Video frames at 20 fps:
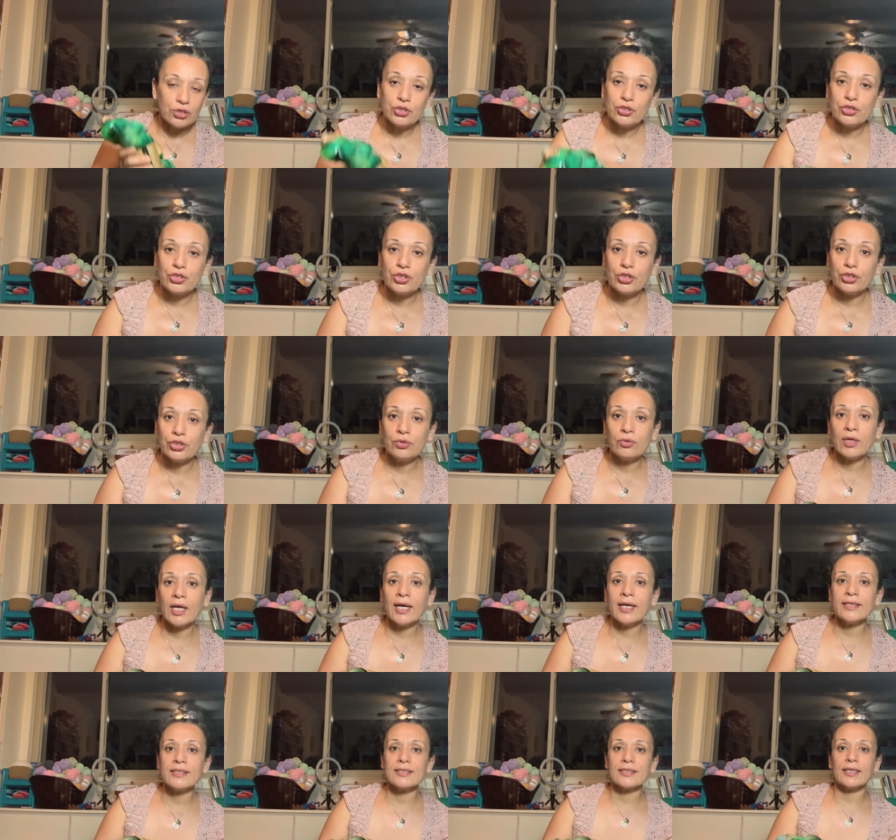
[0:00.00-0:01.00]
do you
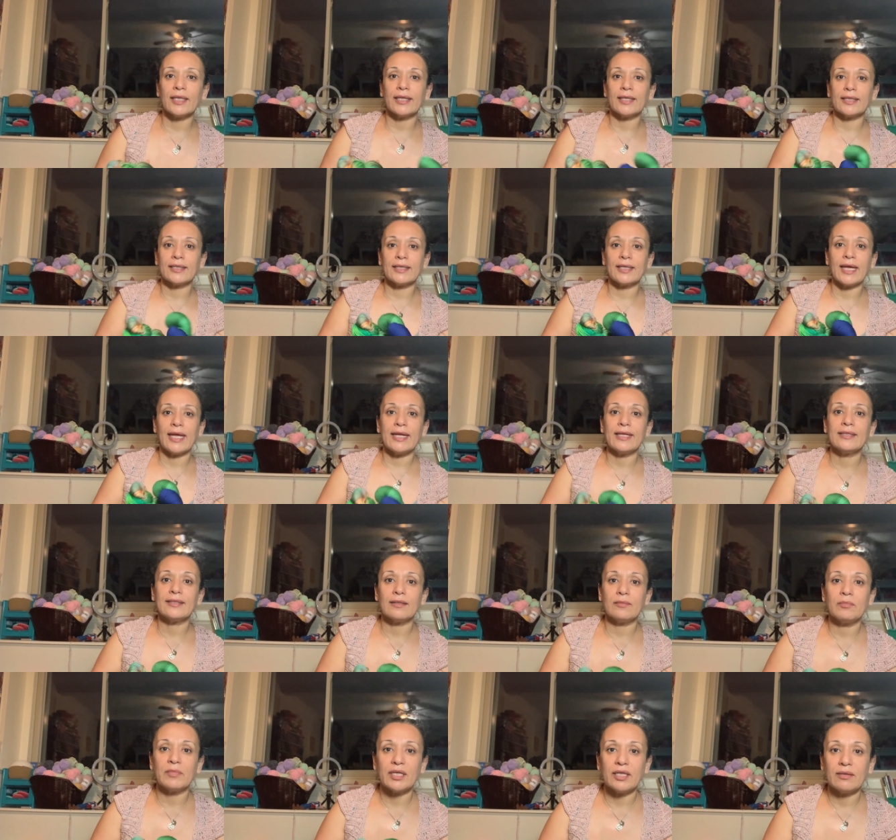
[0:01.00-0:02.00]
guys like cake
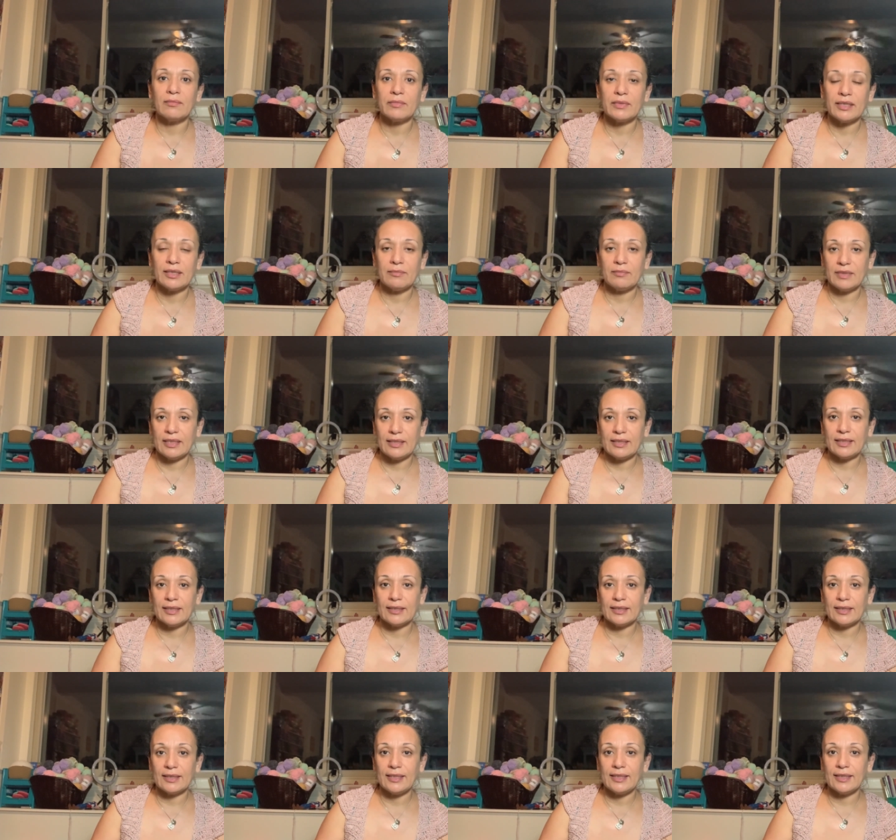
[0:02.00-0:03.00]
them up
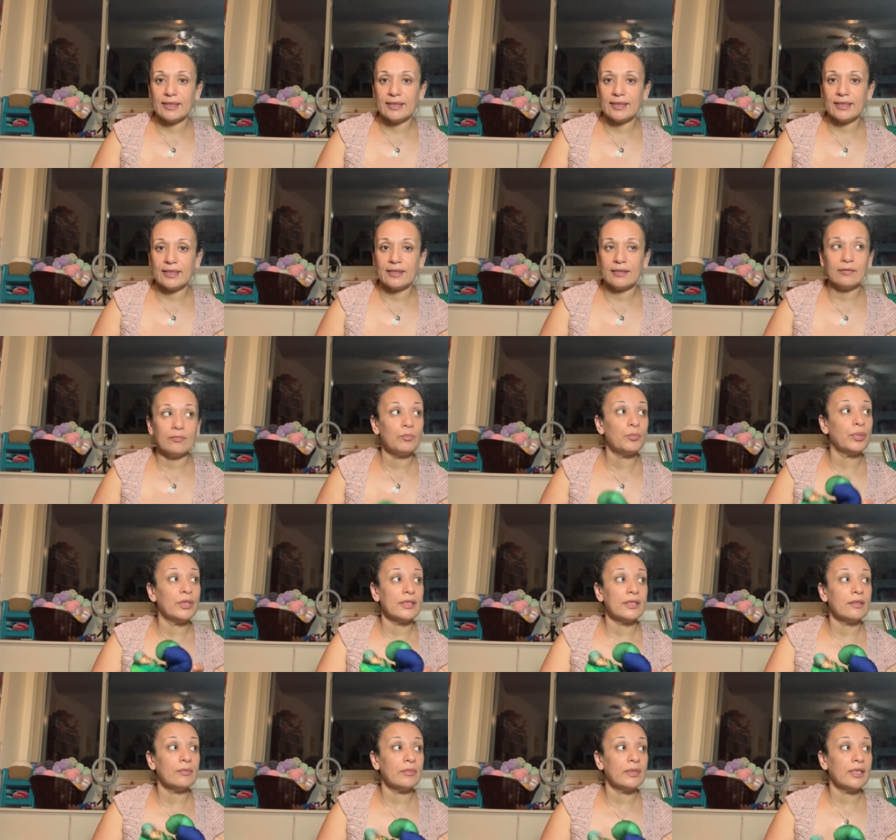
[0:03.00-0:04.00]
immediately and then put
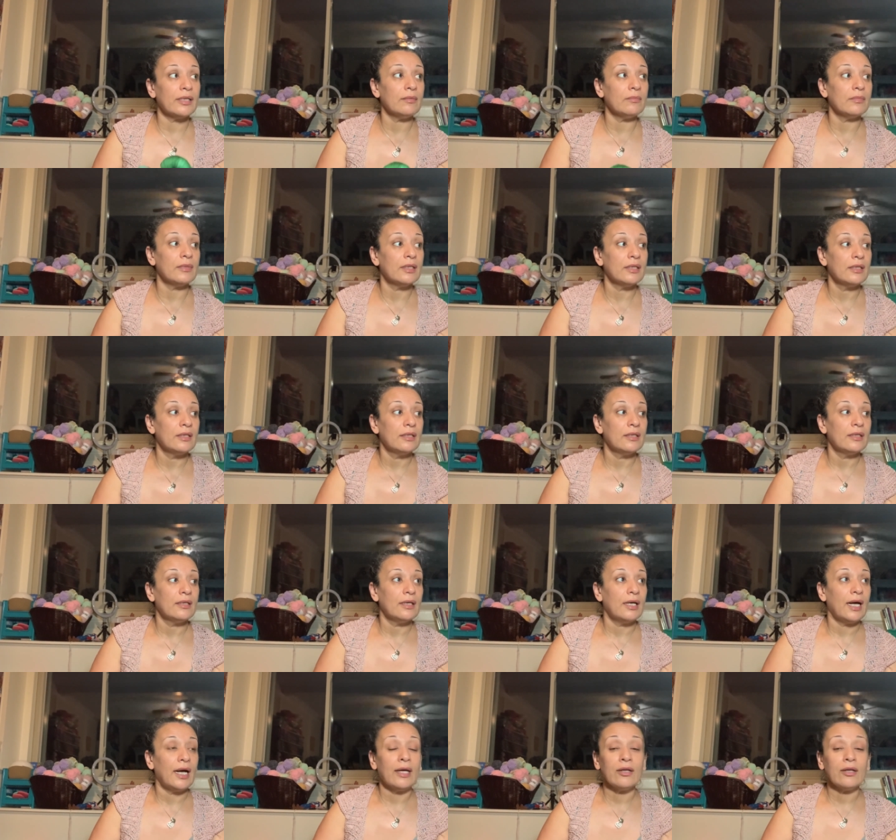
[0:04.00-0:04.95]
them up? I